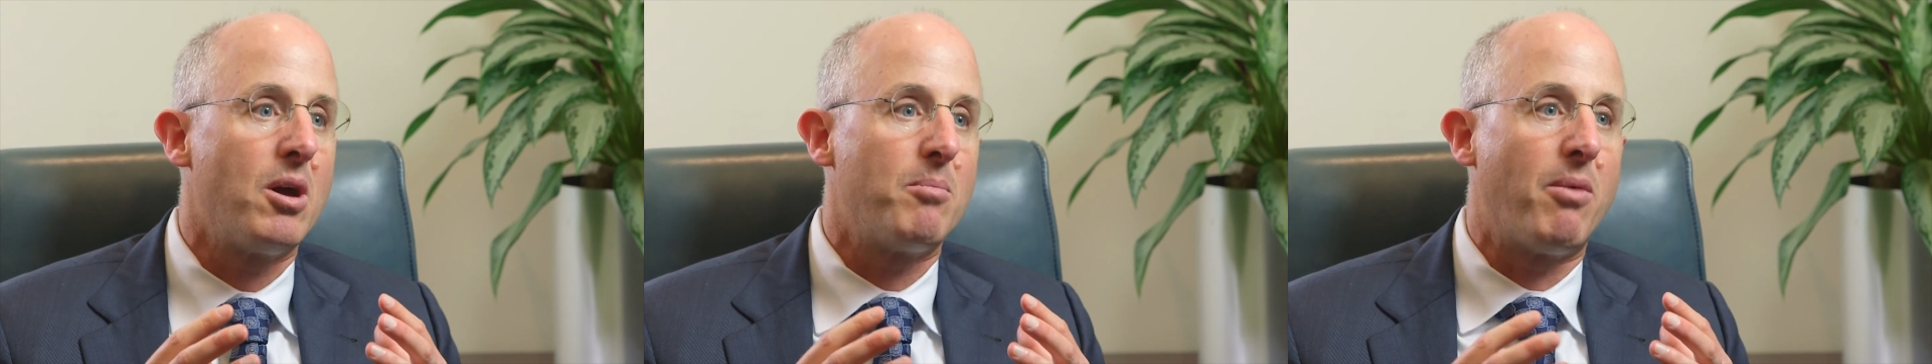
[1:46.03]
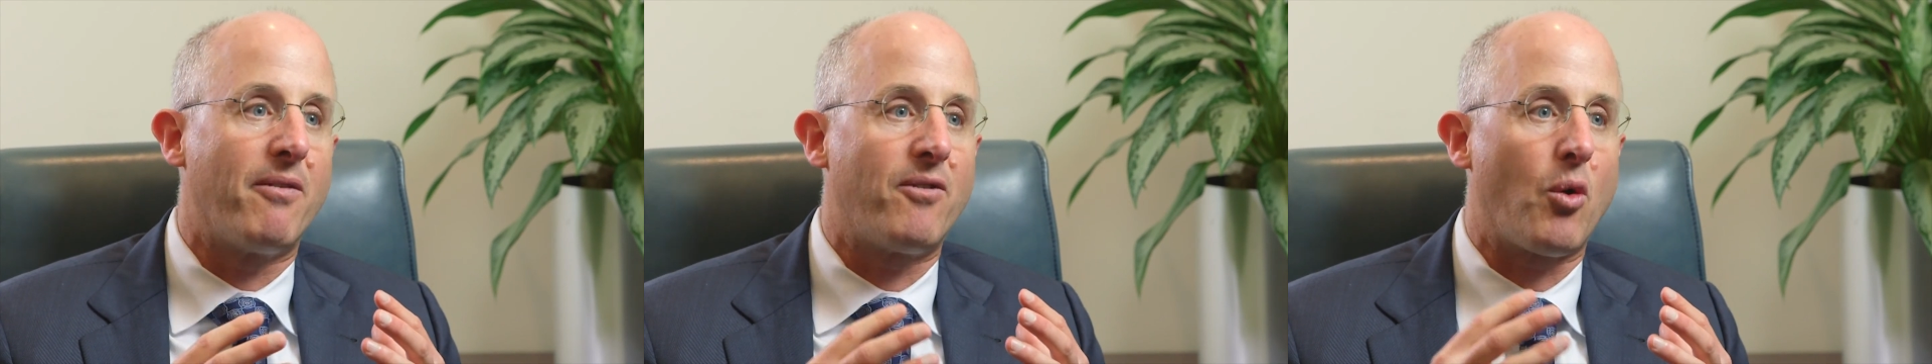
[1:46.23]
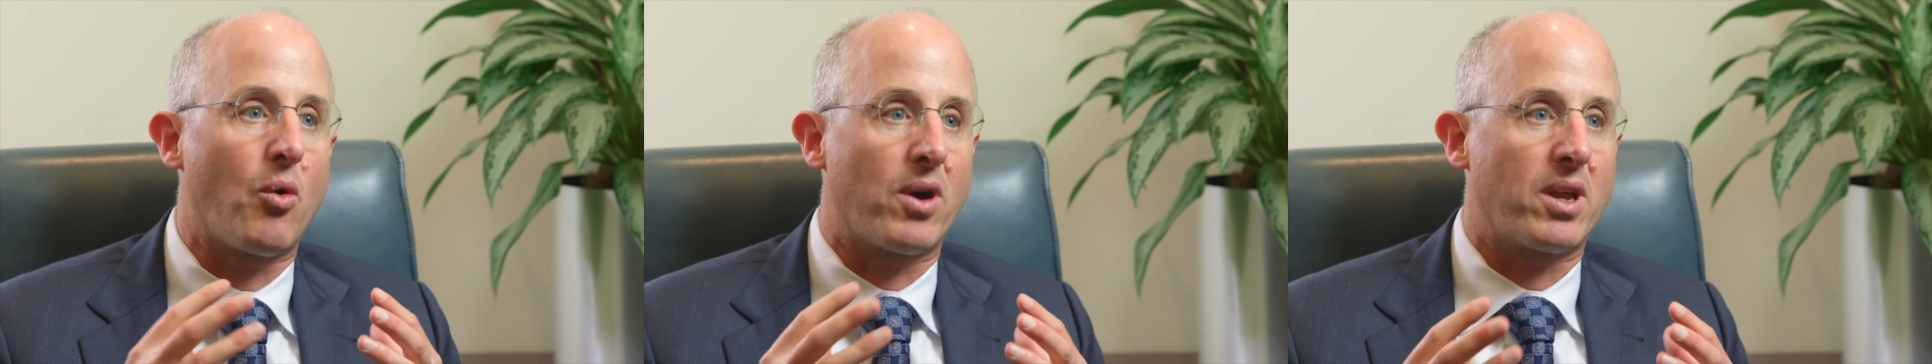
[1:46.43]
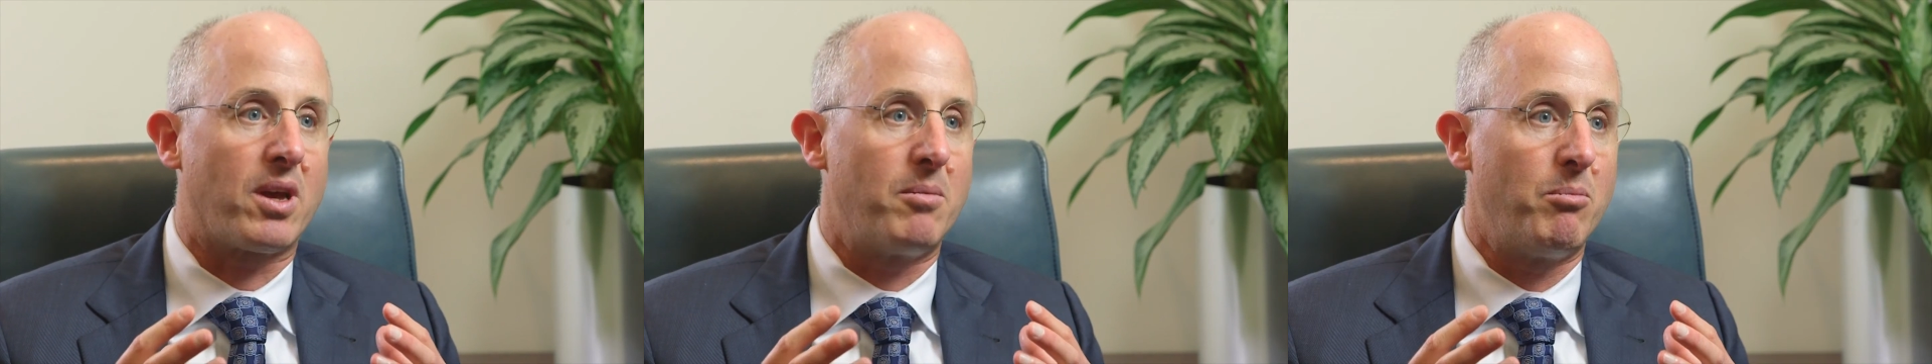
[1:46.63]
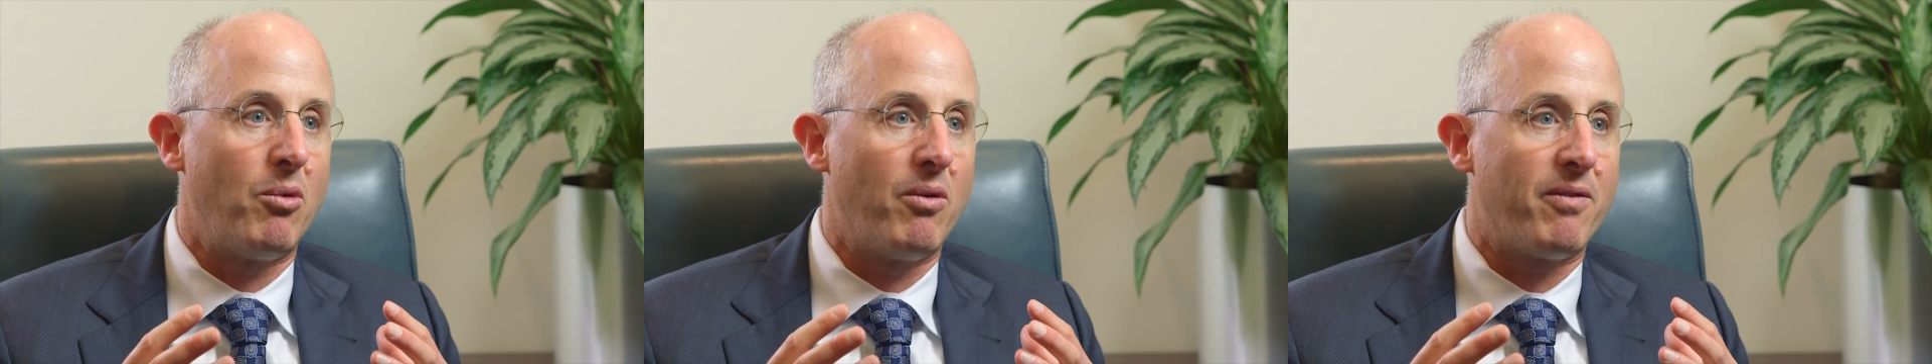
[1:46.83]
before it
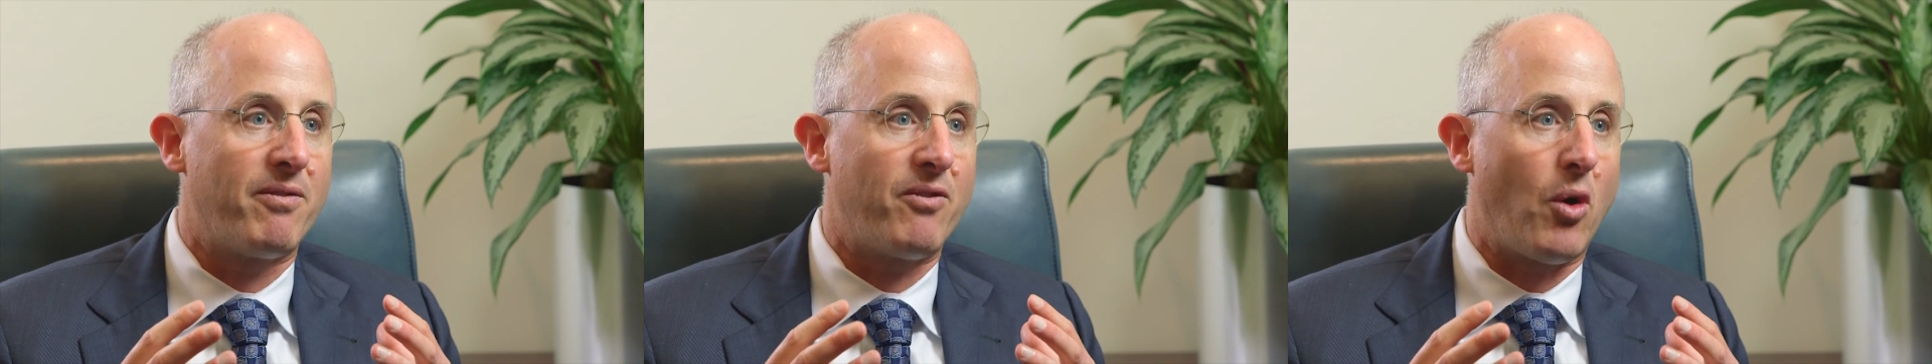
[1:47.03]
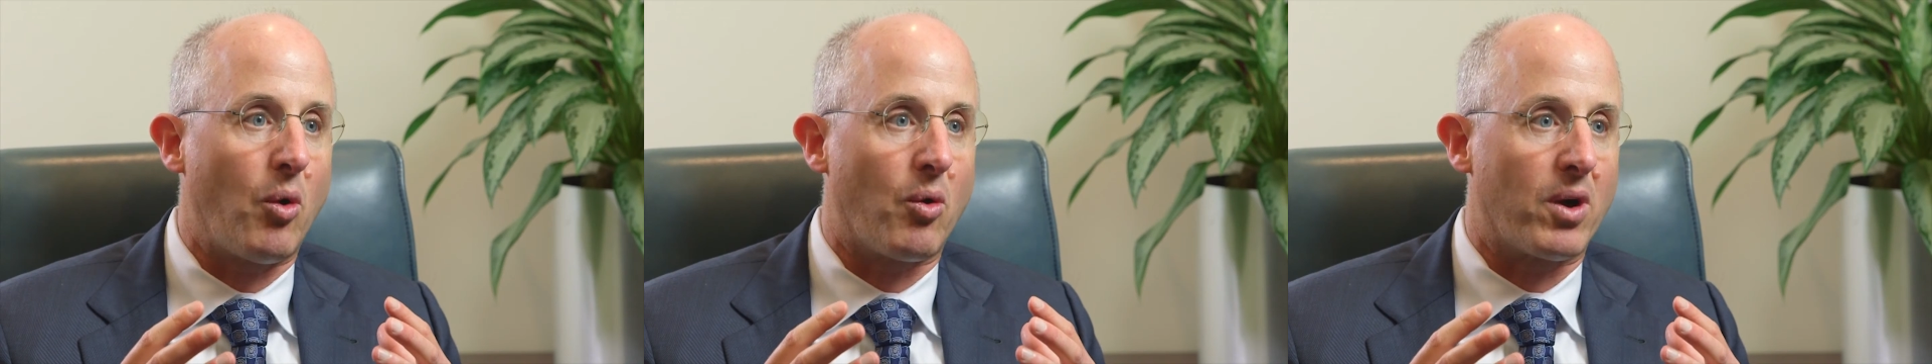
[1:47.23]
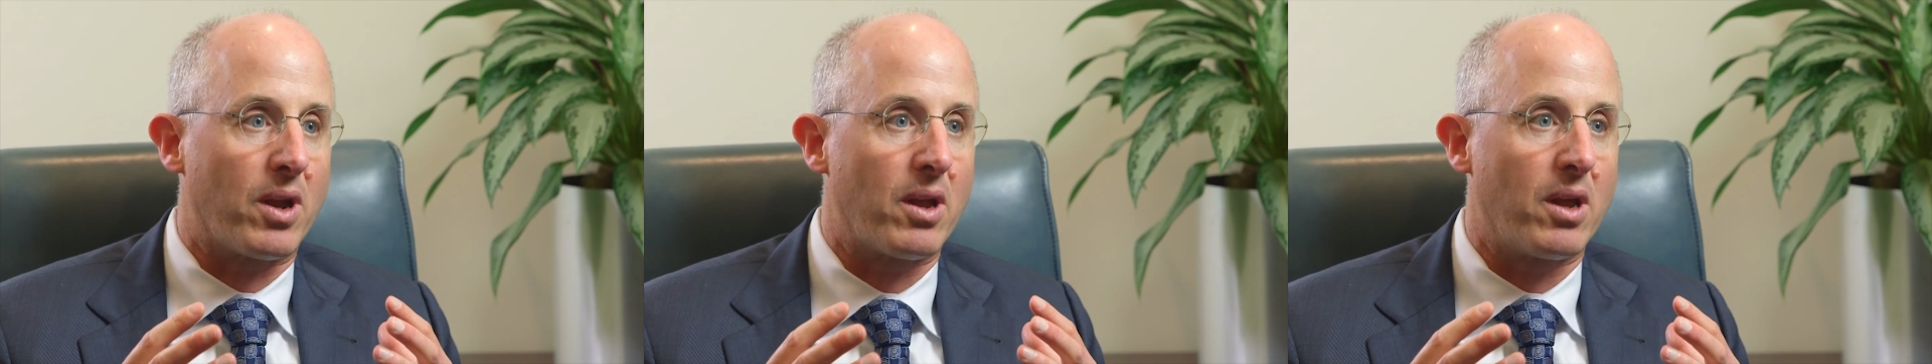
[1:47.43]
can move forward.